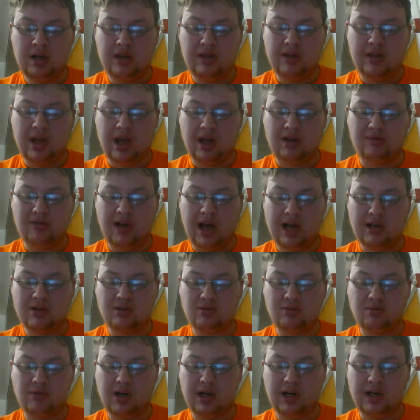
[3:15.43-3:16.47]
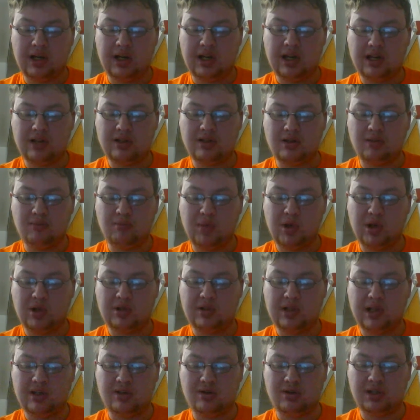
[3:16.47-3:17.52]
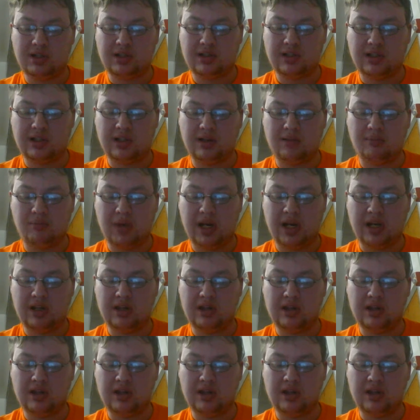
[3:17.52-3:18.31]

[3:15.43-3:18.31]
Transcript: That last one is the most interesting to me,